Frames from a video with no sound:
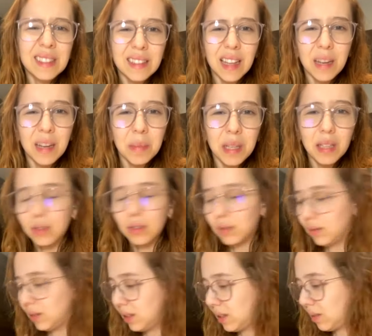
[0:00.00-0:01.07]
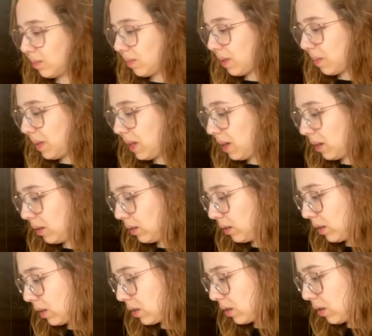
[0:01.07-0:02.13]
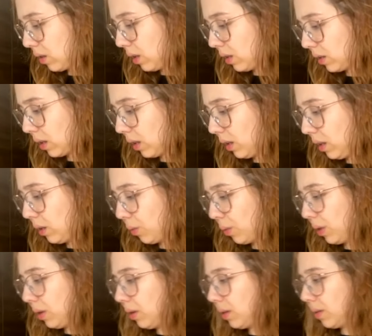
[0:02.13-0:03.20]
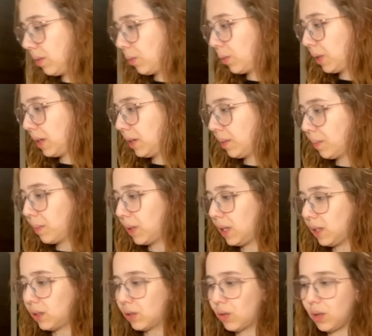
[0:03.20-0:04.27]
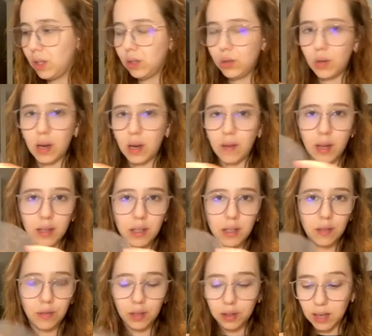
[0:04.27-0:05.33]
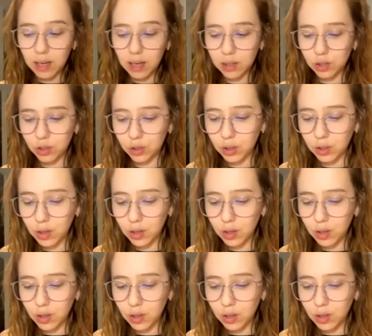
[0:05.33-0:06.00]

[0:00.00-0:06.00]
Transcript: slimy. Maybe that's not entirely the word, but it's going to have a different texture.